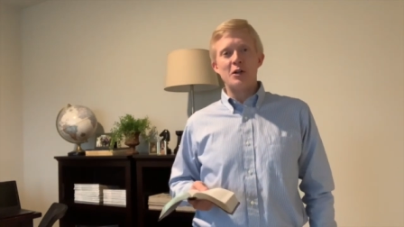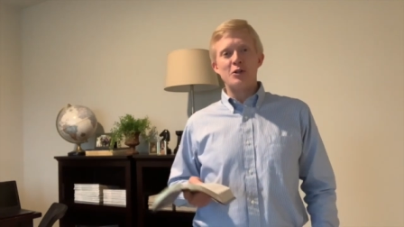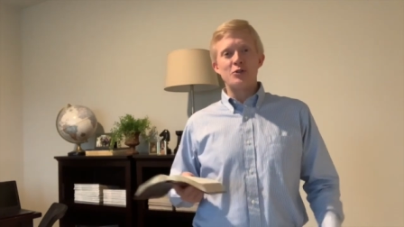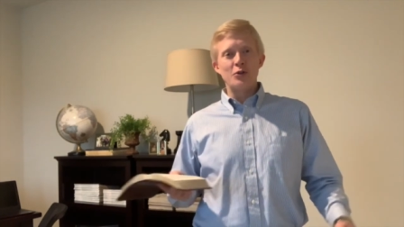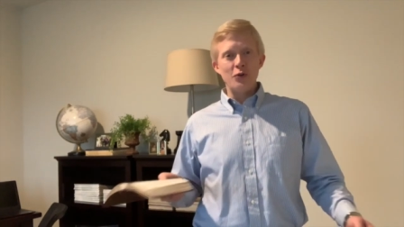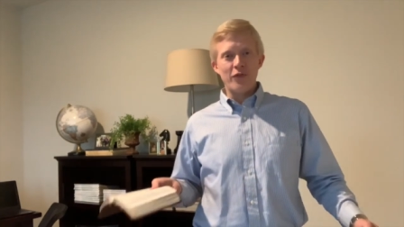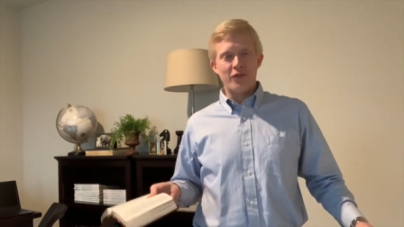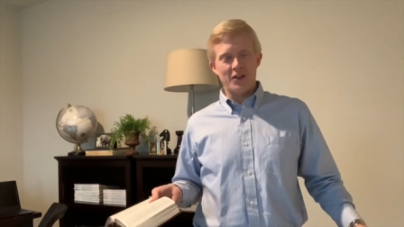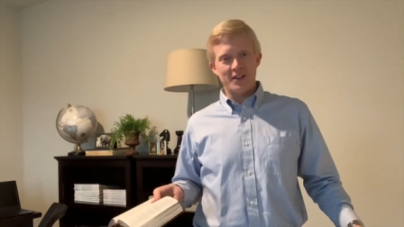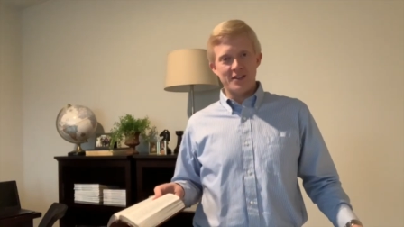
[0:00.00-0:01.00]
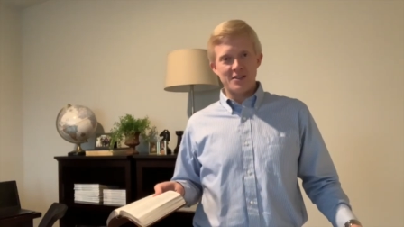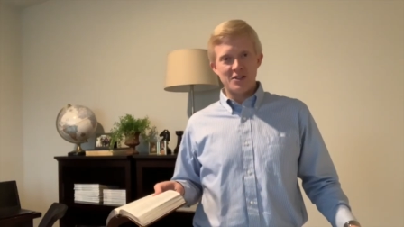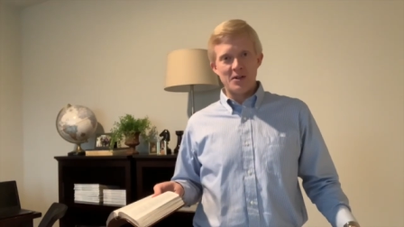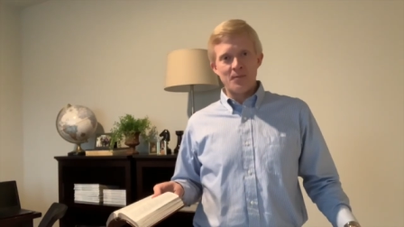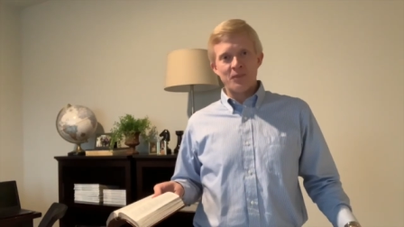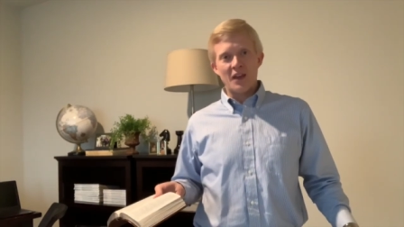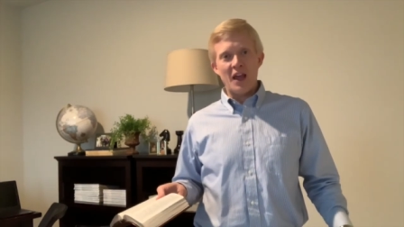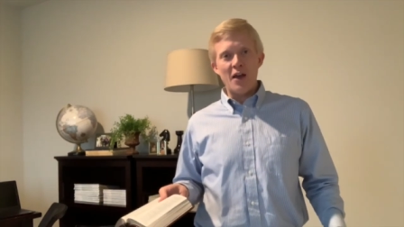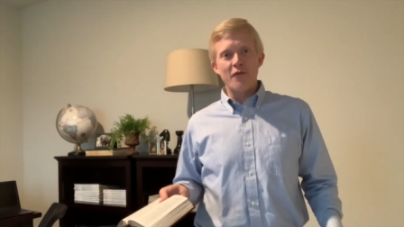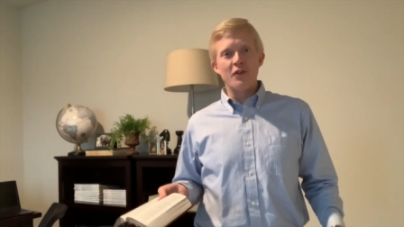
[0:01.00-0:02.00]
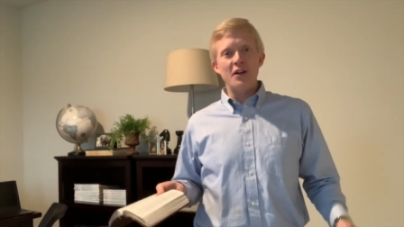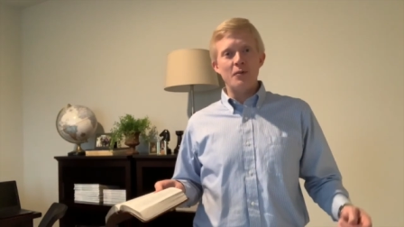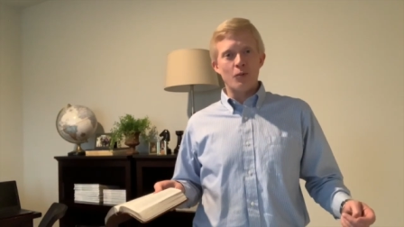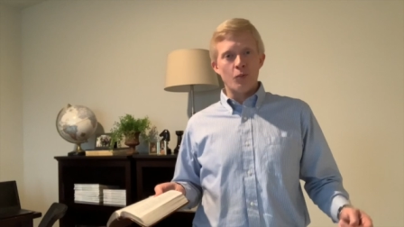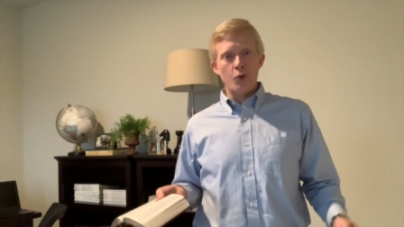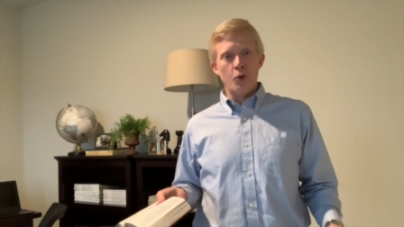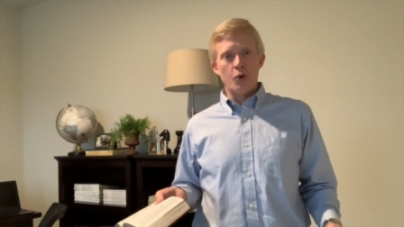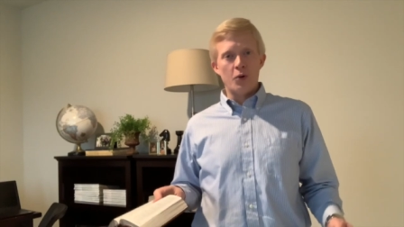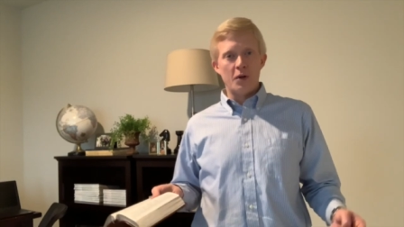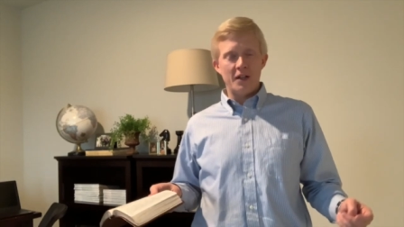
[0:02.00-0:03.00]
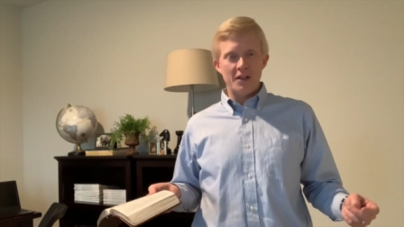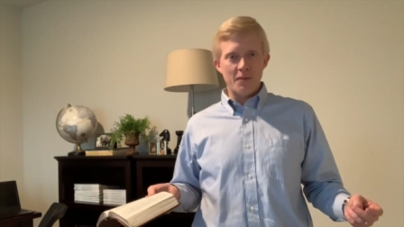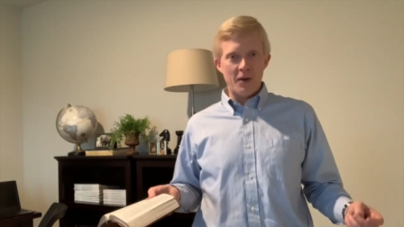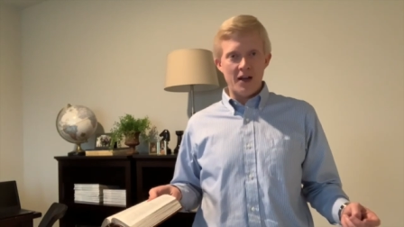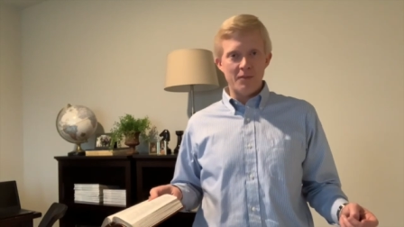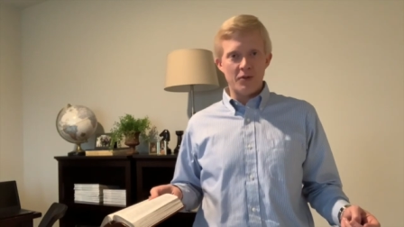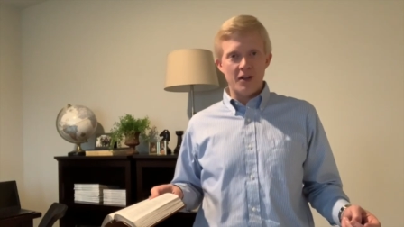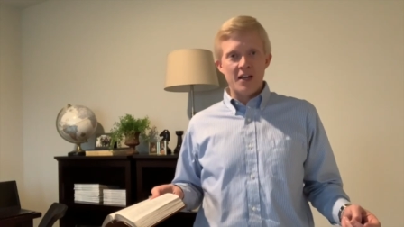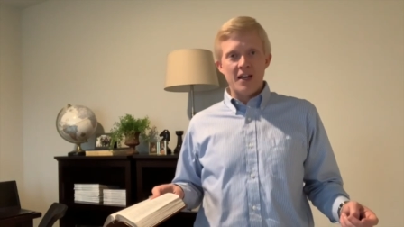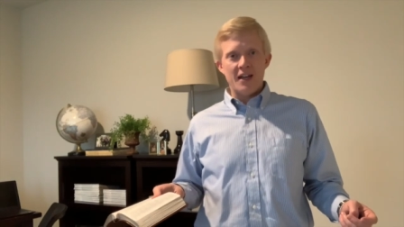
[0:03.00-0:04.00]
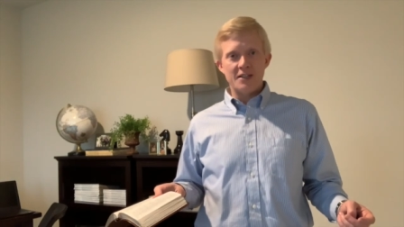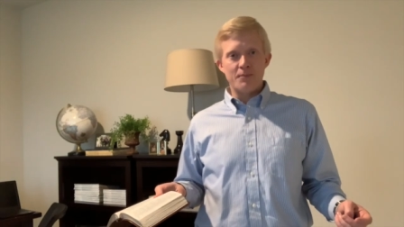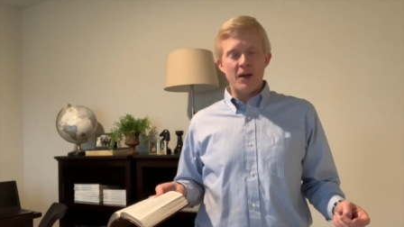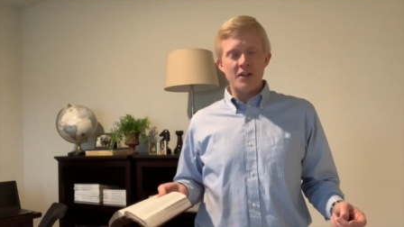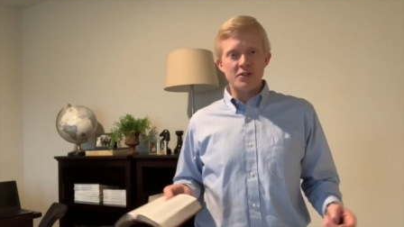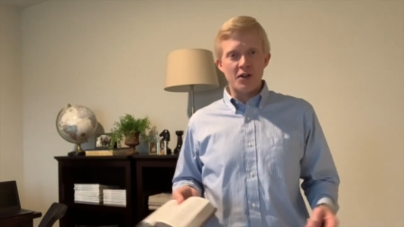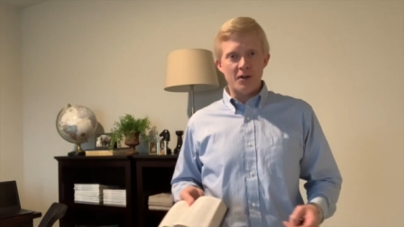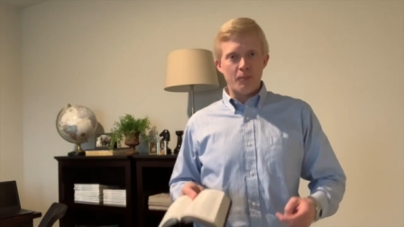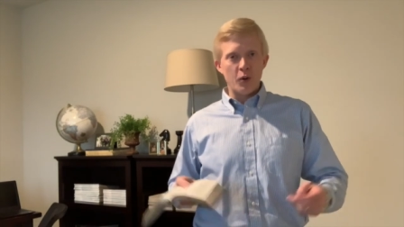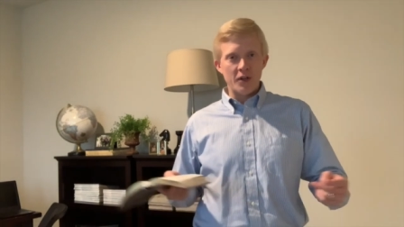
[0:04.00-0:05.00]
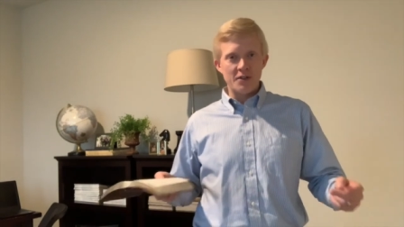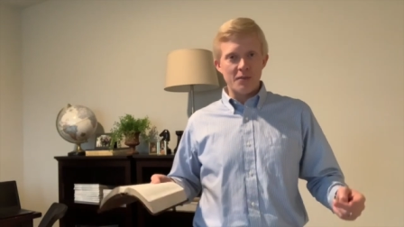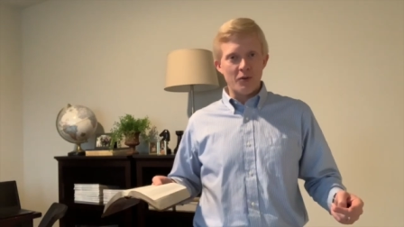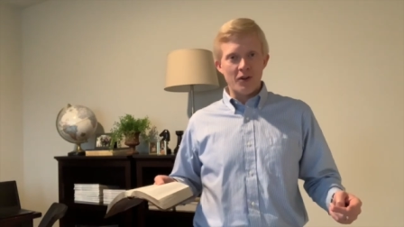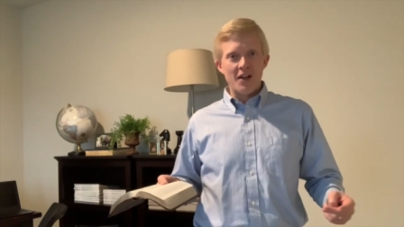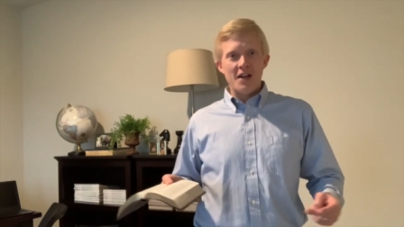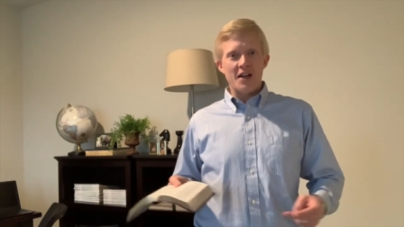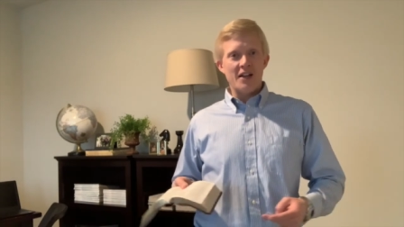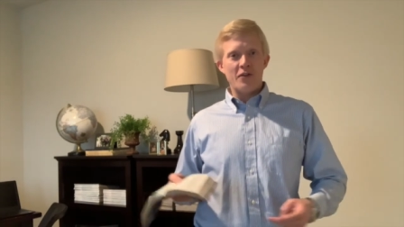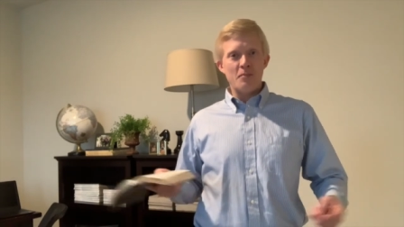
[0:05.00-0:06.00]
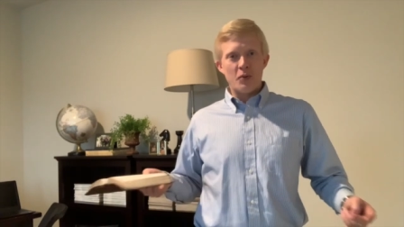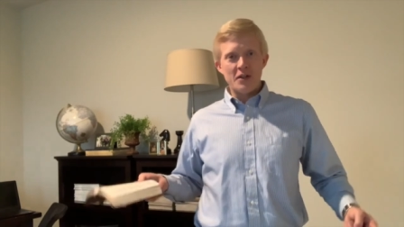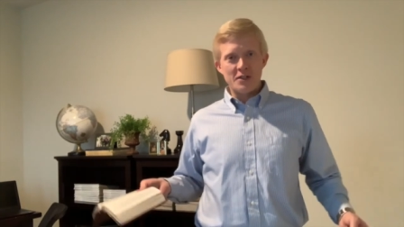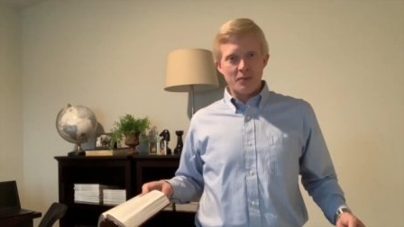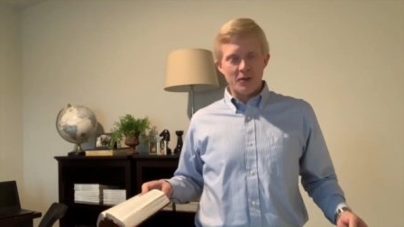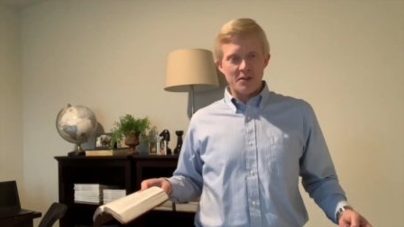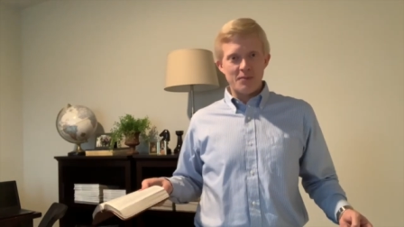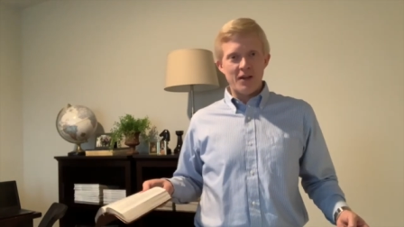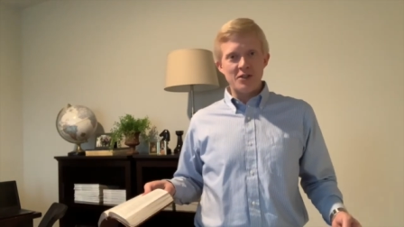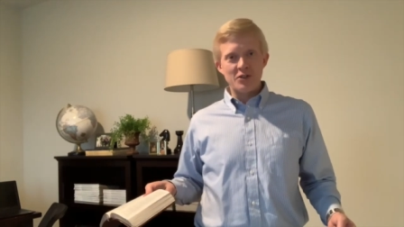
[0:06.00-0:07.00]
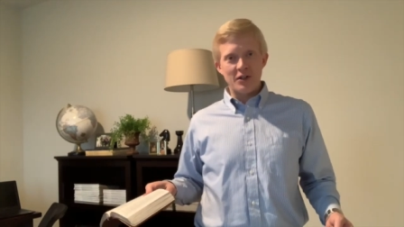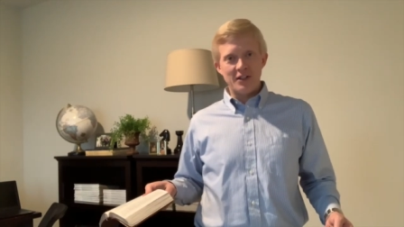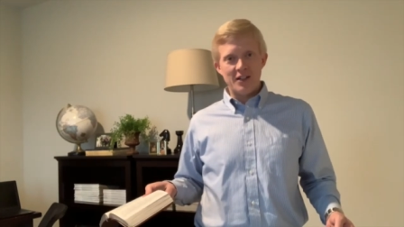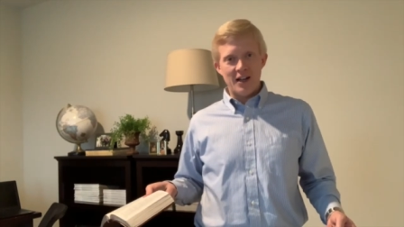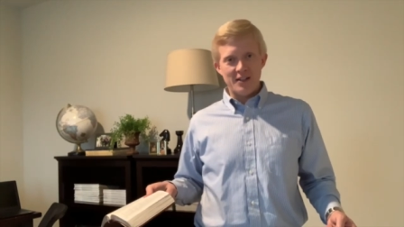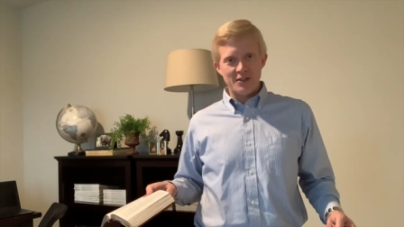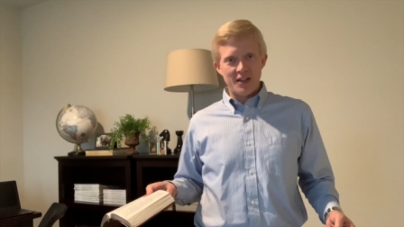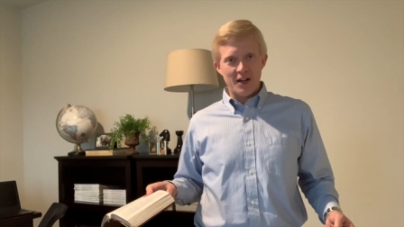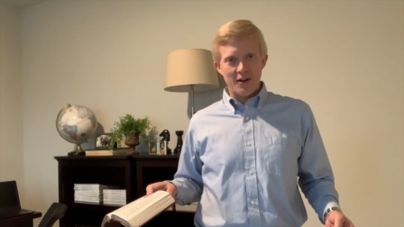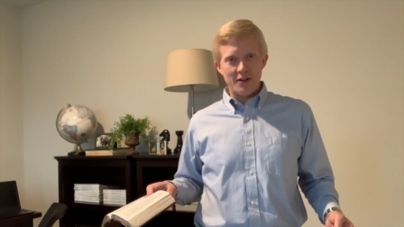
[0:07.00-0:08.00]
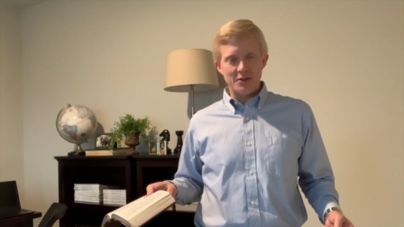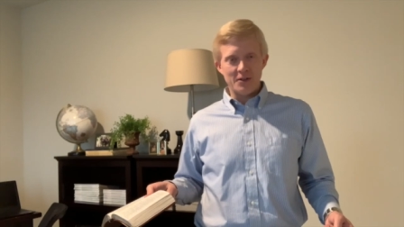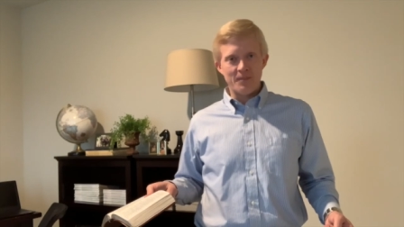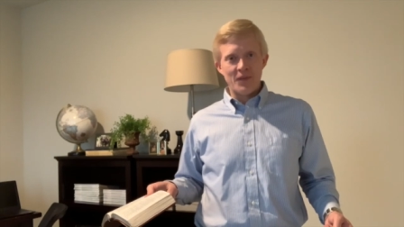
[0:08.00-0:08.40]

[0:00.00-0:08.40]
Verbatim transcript: Truthfulness. Every rule in the Bible is based on principle, and every principle is based on God's character.